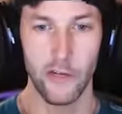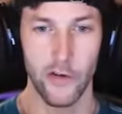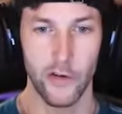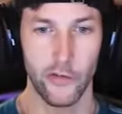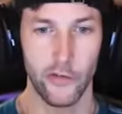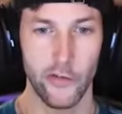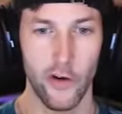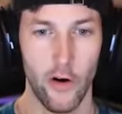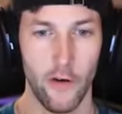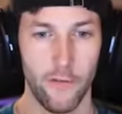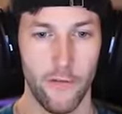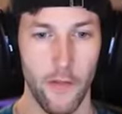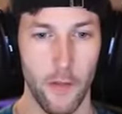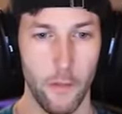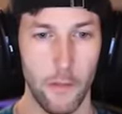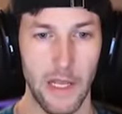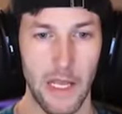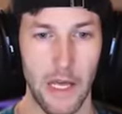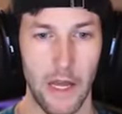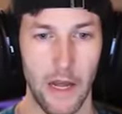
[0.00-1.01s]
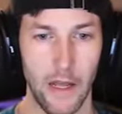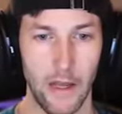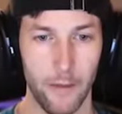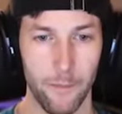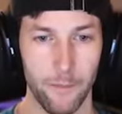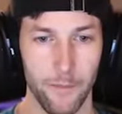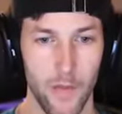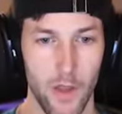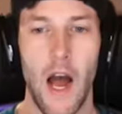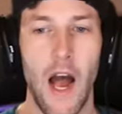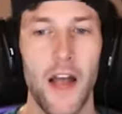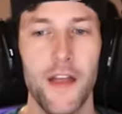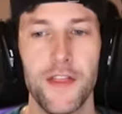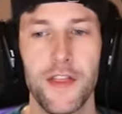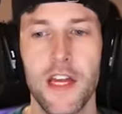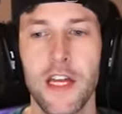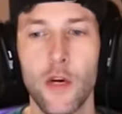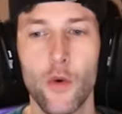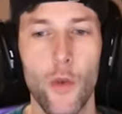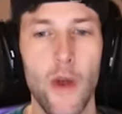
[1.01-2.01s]
can just start from the beginning. I
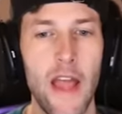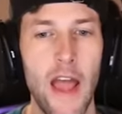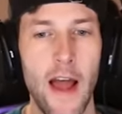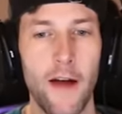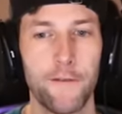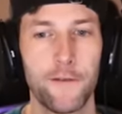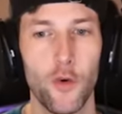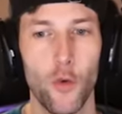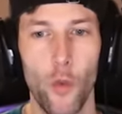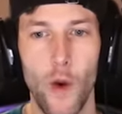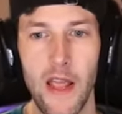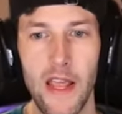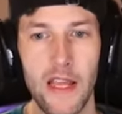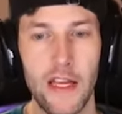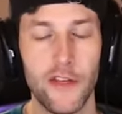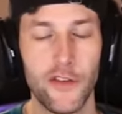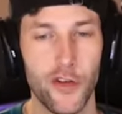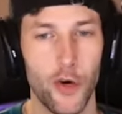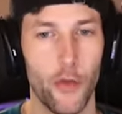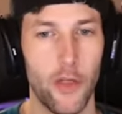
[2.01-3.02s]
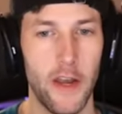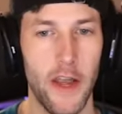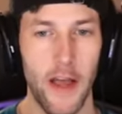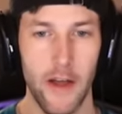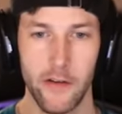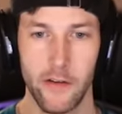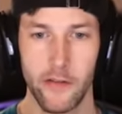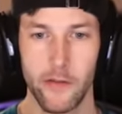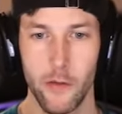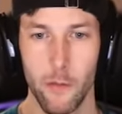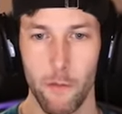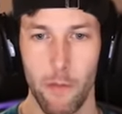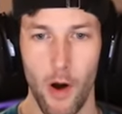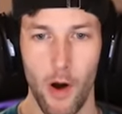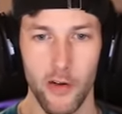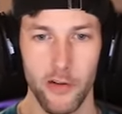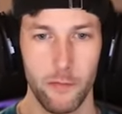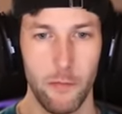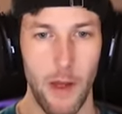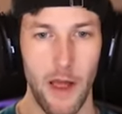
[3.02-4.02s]
think we have to wait until the next
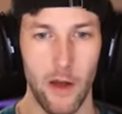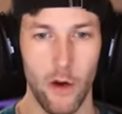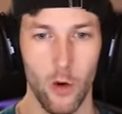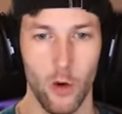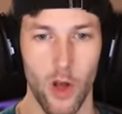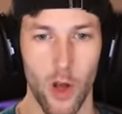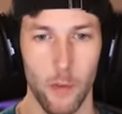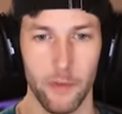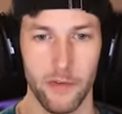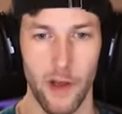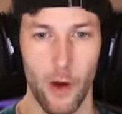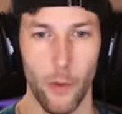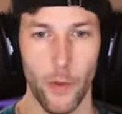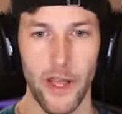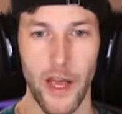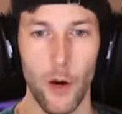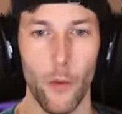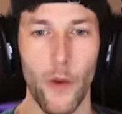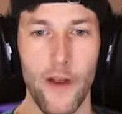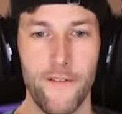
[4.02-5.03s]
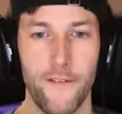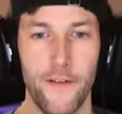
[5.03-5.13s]
boss battle comes out. We gotta